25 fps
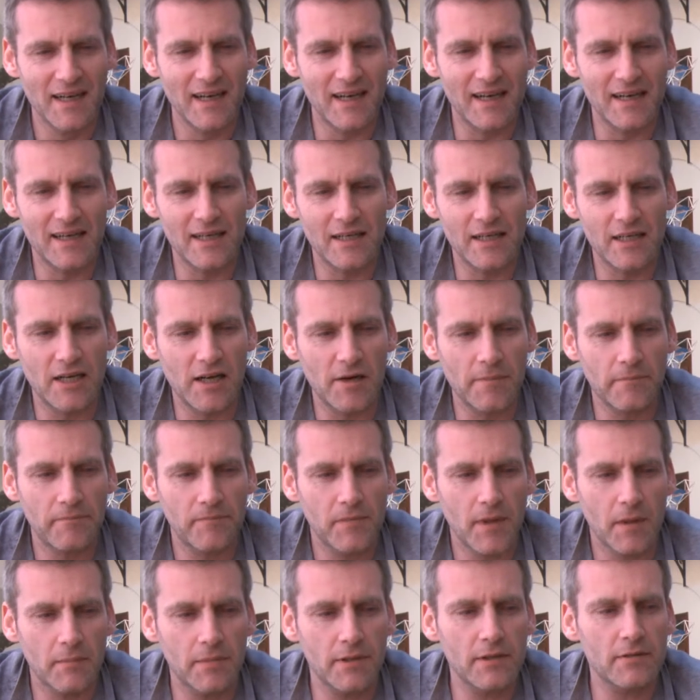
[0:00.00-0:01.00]

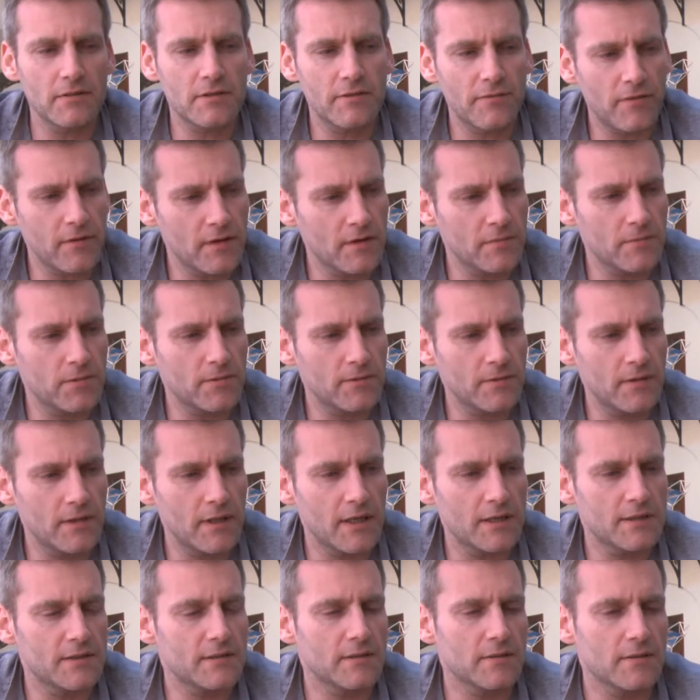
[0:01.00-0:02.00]
But it's a very
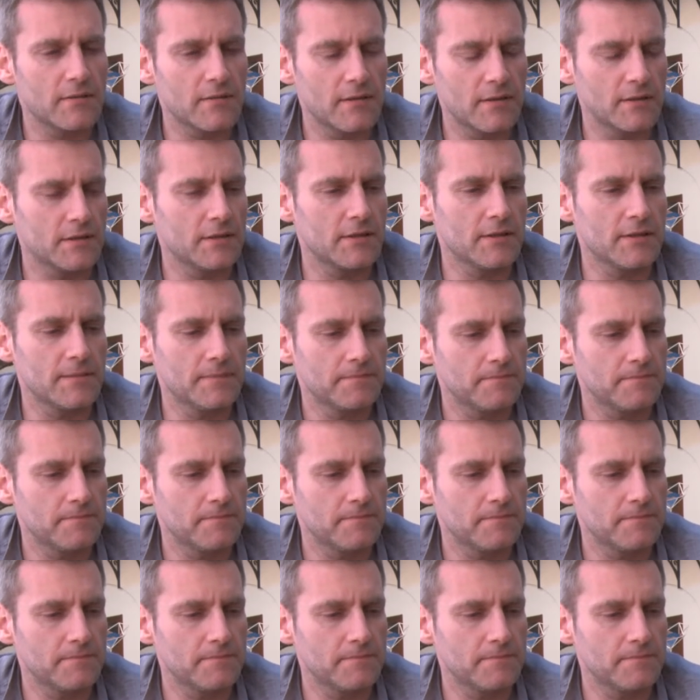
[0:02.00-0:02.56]
important lesson that,